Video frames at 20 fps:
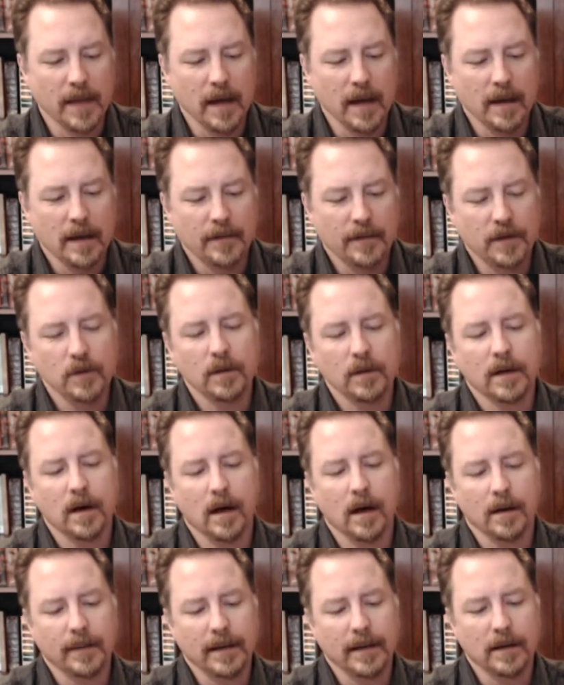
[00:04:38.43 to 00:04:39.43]
The new
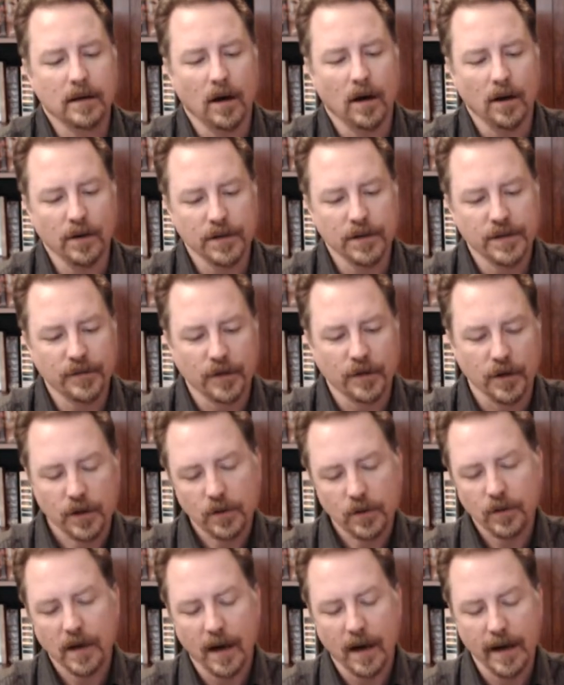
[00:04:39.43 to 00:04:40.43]
economy calls for a
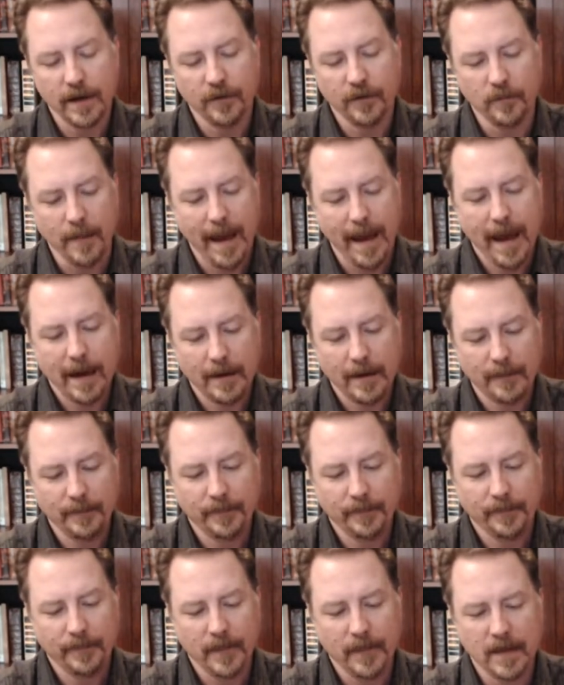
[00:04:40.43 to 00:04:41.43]
new kind of man,
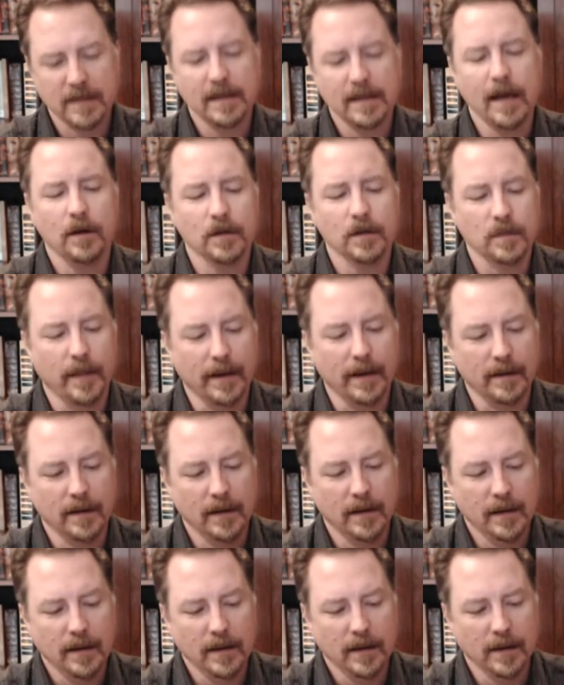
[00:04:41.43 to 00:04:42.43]
a salesman
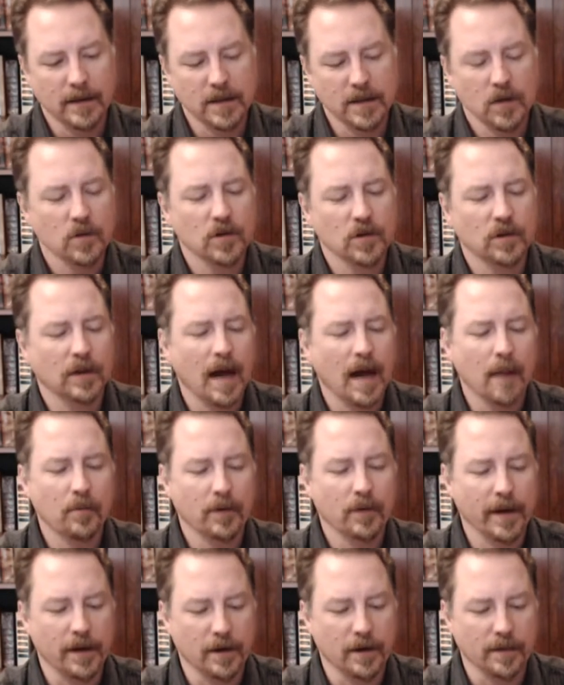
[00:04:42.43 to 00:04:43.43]
a social
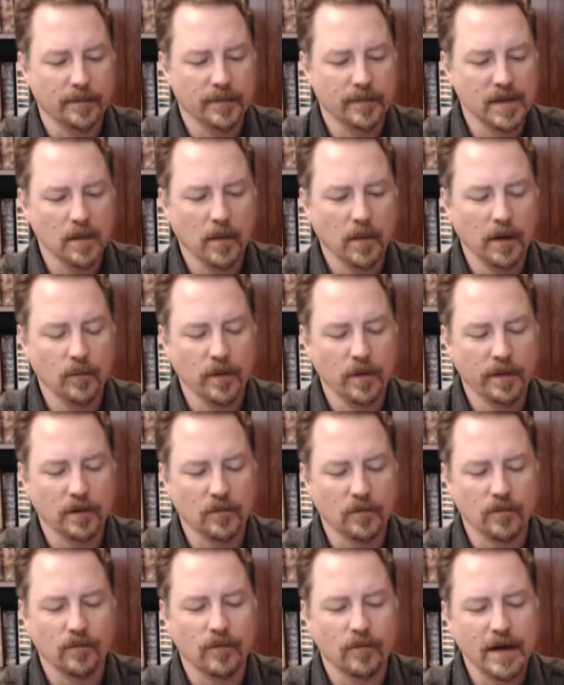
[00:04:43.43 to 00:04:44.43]
operator, someone with a
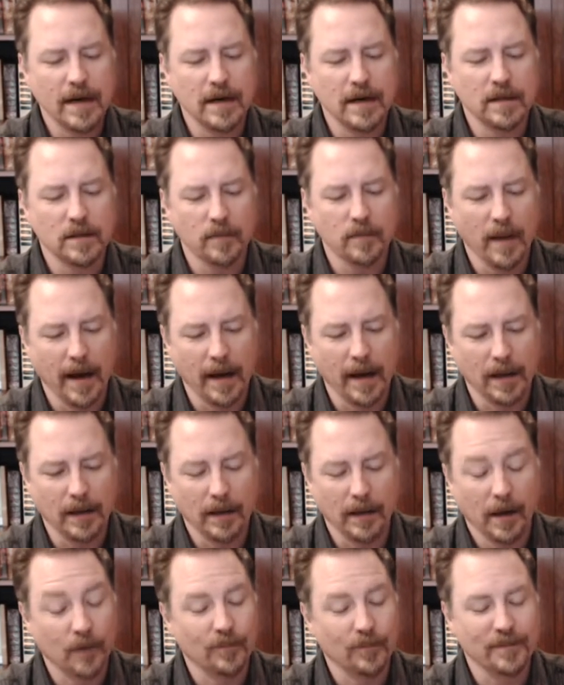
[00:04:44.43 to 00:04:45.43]
ready smile,
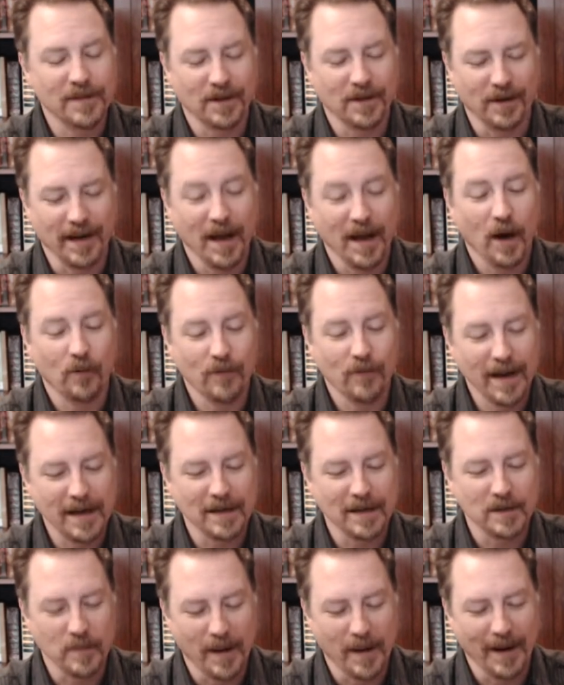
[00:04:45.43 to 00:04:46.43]
a sorry, a ready
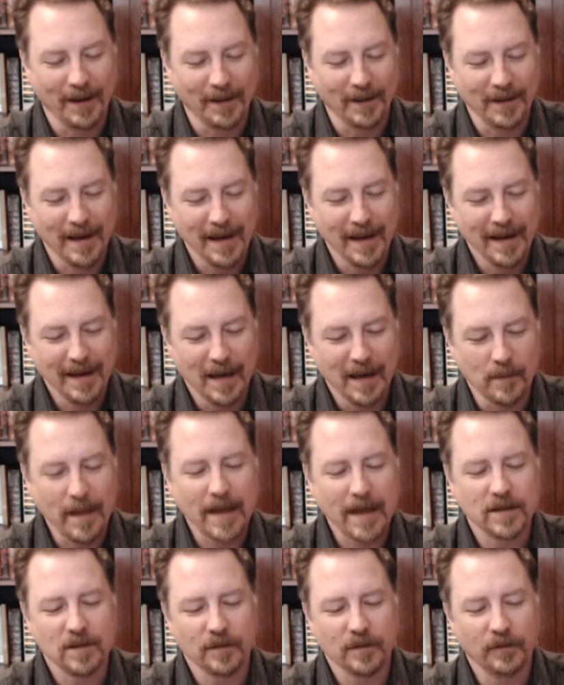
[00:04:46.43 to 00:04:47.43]
smile, a
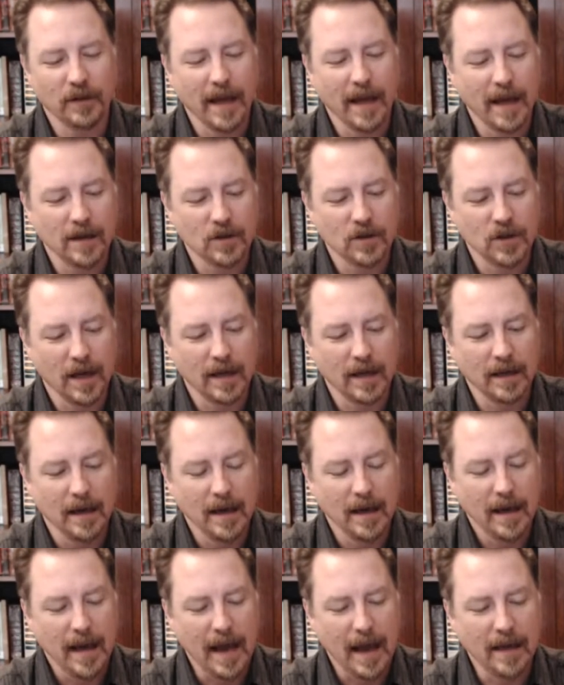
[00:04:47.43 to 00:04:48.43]
masterful handshake,
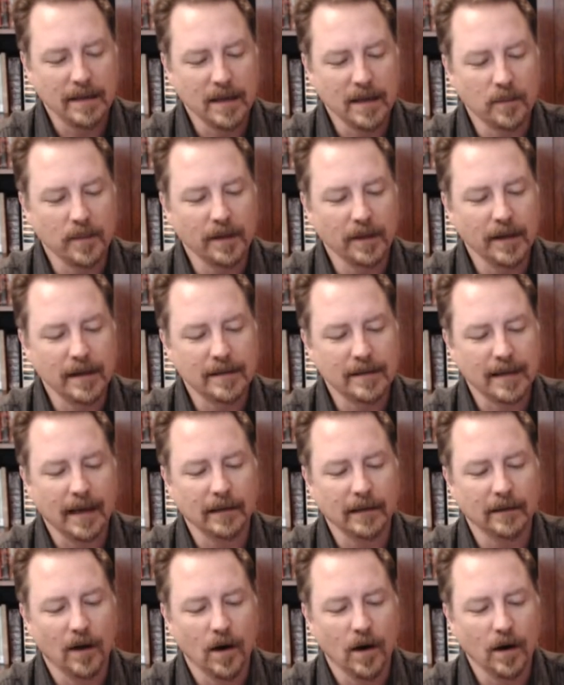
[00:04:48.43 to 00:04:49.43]
and the ability to get
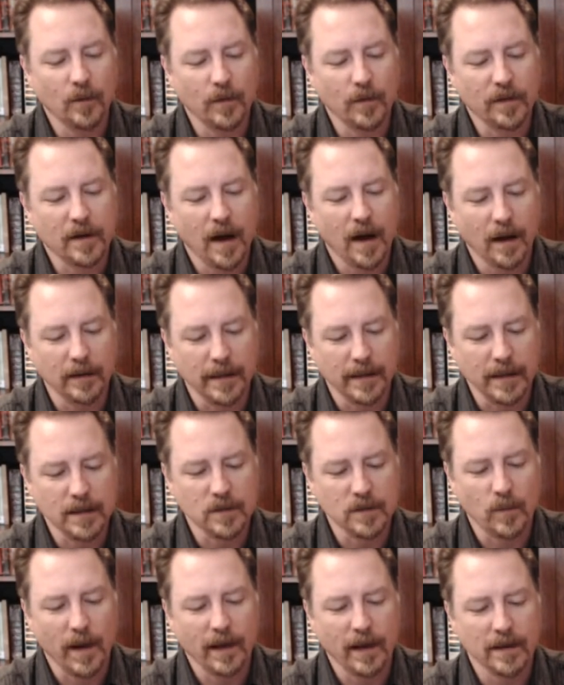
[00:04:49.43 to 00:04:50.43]
along with
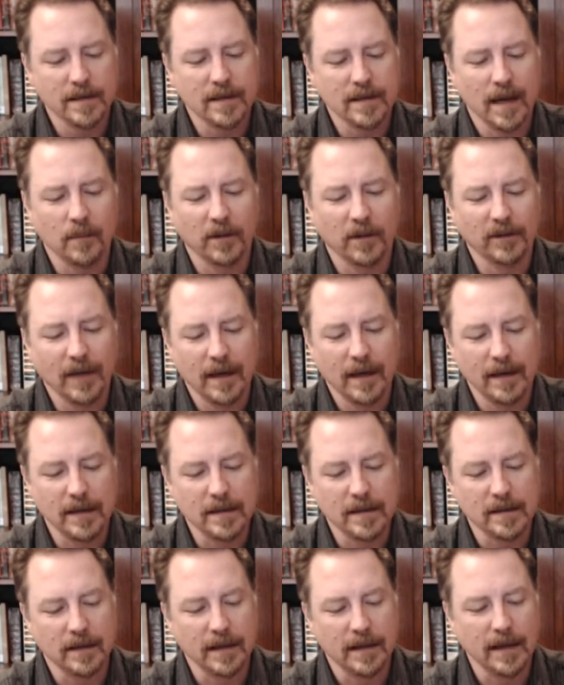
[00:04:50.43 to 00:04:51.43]
colleagues while
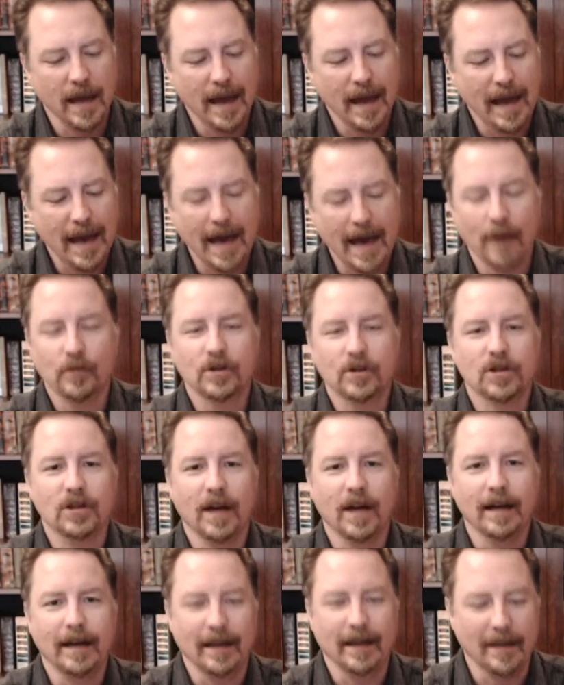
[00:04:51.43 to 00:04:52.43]
simultaneously
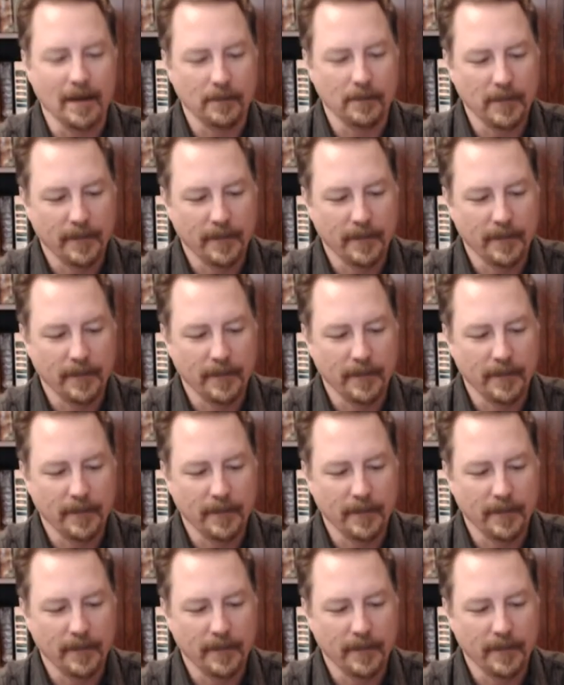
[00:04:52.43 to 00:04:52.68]
outshining them.